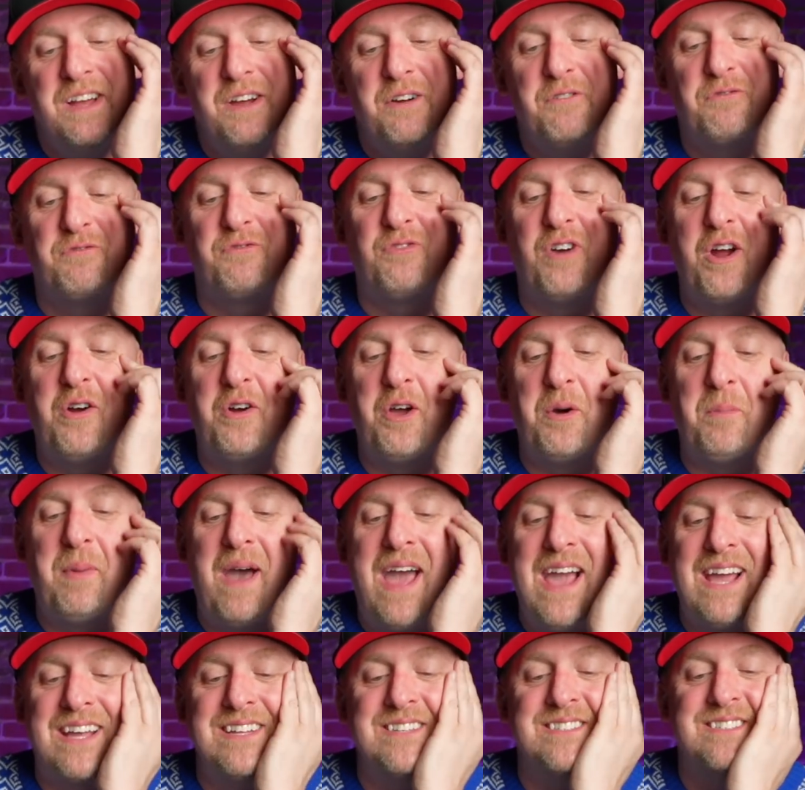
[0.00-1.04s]
Frodo
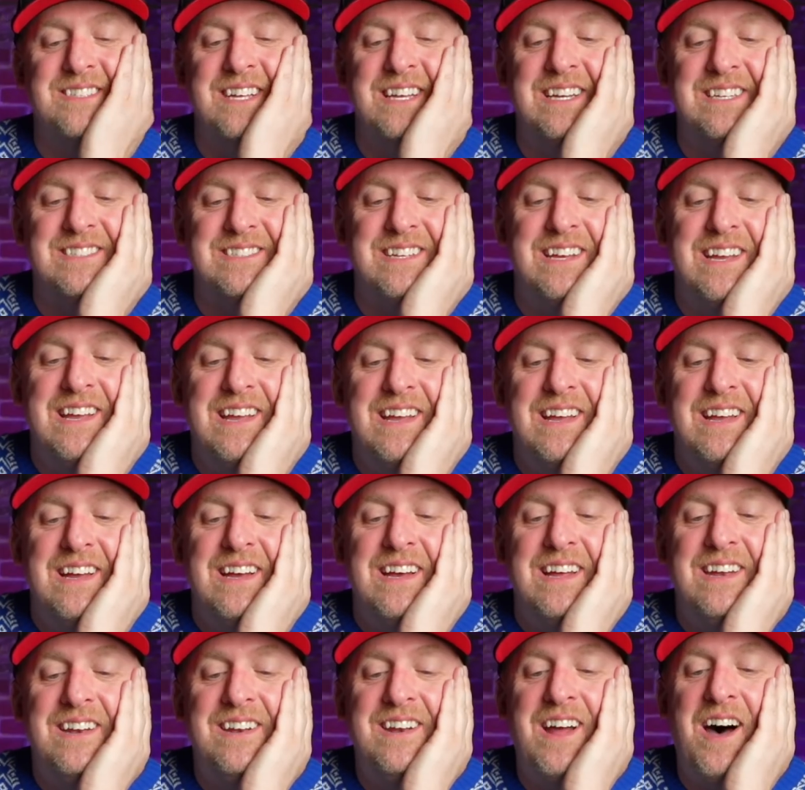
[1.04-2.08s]
Baggins says,
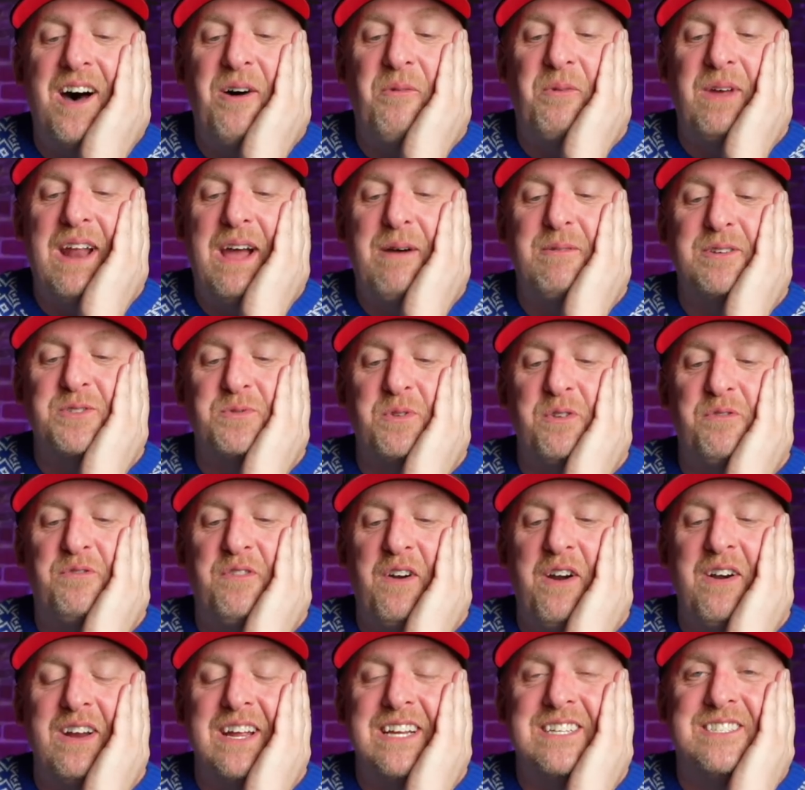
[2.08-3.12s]
not what I was
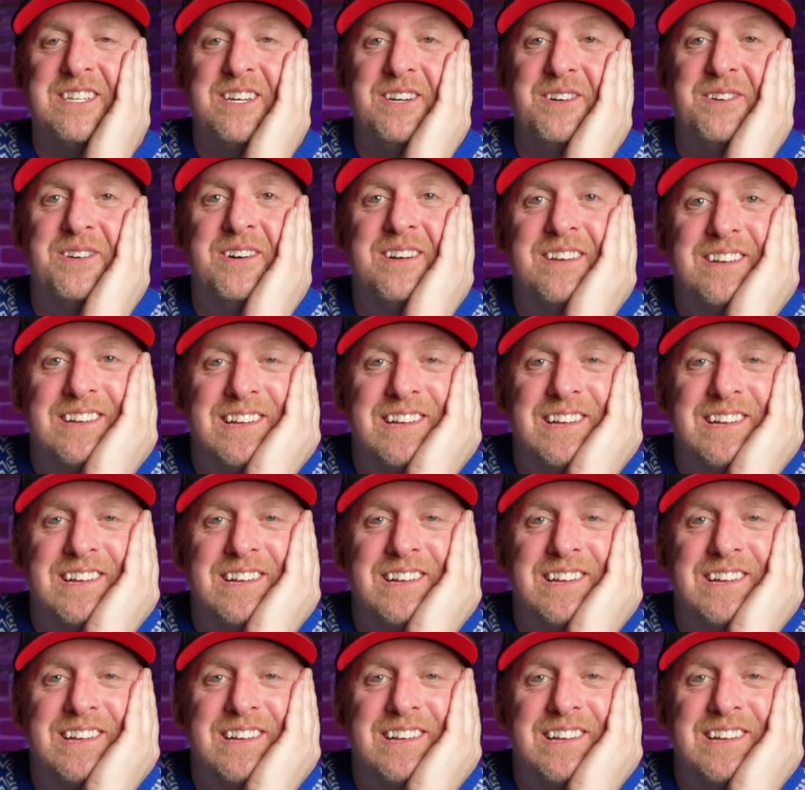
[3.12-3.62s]
referring to.